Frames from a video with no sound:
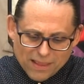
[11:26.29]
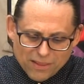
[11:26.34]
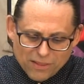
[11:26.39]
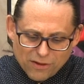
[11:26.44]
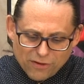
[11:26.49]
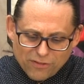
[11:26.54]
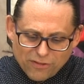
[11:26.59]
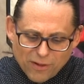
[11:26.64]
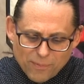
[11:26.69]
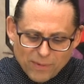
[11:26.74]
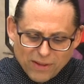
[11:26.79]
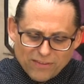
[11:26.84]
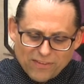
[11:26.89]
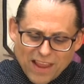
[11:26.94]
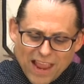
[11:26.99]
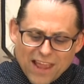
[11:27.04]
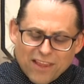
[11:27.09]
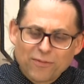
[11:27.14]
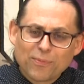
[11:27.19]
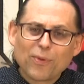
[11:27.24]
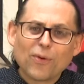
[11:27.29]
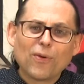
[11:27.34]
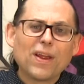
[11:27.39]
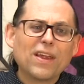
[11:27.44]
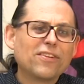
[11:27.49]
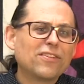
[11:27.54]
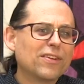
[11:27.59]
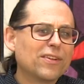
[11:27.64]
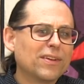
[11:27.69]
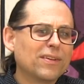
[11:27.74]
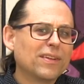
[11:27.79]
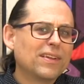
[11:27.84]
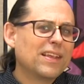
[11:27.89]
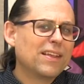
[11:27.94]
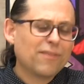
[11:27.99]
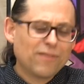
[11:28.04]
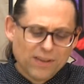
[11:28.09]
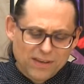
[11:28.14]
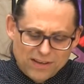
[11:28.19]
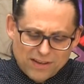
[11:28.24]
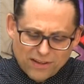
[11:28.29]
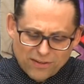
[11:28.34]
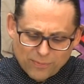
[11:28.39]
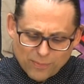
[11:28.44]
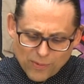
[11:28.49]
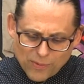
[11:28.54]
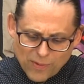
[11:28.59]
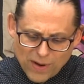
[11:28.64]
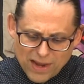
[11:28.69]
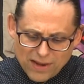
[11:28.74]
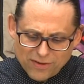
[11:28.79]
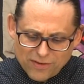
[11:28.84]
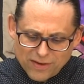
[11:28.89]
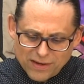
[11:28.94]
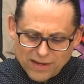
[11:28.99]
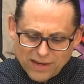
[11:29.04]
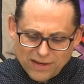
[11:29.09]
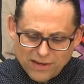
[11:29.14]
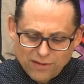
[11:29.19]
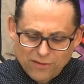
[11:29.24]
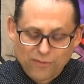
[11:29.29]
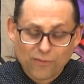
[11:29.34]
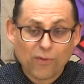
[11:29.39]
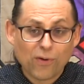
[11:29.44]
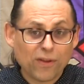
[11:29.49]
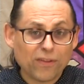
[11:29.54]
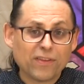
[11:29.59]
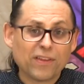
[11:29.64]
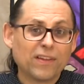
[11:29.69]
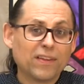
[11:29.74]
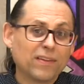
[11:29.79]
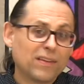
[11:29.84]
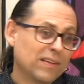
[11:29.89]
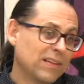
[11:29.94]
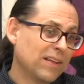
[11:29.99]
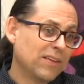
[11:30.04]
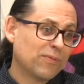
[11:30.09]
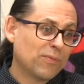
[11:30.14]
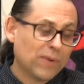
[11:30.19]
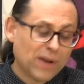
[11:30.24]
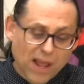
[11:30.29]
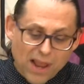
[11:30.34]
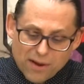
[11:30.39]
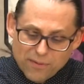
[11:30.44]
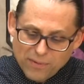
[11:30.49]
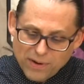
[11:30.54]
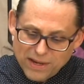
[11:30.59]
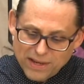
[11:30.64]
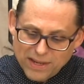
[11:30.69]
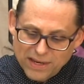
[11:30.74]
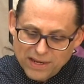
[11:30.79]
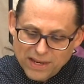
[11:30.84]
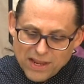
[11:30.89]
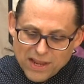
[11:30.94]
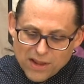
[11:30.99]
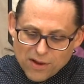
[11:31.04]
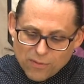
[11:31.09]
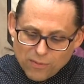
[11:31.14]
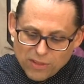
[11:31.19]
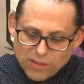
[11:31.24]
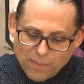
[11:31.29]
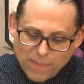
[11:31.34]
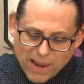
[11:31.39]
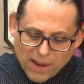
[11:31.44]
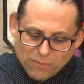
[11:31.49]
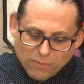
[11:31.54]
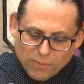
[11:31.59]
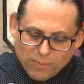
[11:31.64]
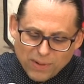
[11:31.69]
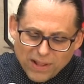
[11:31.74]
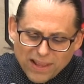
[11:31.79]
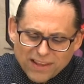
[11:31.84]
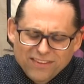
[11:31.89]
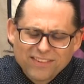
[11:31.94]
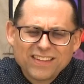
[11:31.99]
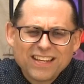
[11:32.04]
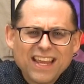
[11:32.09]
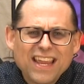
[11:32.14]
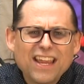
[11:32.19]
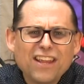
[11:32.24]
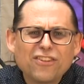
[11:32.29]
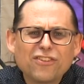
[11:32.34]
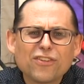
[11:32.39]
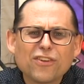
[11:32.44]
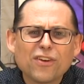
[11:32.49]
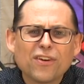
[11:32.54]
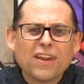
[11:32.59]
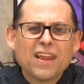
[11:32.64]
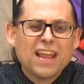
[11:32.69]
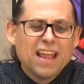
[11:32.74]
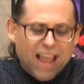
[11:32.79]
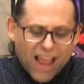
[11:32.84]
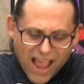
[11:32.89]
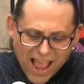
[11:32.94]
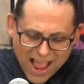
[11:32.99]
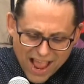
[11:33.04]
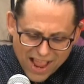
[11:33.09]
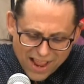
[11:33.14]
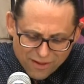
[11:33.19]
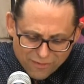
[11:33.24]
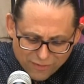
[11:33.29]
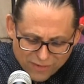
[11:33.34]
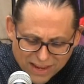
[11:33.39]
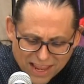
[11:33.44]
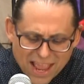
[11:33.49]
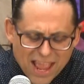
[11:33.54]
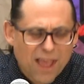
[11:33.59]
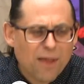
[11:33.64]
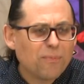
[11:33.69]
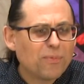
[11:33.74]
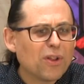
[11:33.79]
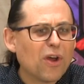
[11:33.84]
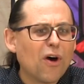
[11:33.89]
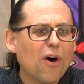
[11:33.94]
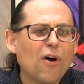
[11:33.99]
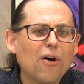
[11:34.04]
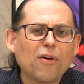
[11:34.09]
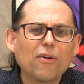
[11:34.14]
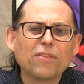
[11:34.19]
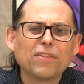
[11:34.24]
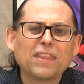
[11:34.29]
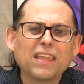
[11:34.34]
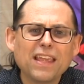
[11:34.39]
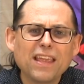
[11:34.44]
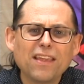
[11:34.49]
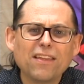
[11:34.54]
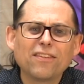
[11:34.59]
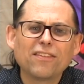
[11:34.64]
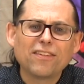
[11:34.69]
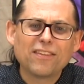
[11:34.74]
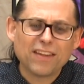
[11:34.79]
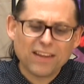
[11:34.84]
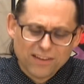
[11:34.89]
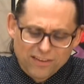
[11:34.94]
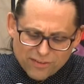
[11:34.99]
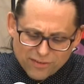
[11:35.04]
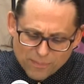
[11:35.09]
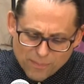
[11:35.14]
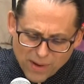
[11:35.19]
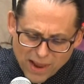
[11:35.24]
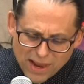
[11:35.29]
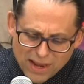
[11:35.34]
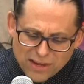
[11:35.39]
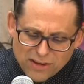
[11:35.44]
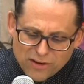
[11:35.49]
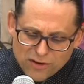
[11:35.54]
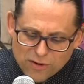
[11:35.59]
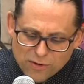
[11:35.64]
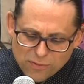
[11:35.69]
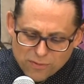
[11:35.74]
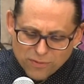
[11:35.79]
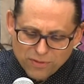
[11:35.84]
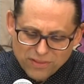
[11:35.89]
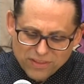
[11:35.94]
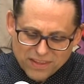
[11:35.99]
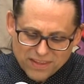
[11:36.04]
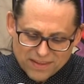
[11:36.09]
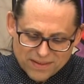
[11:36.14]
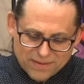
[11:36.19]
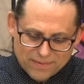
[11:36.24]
There's some exasperation, even desperation in his voice, at least when I read it, when the man replies, "Teacher, I've kept all these since my youth."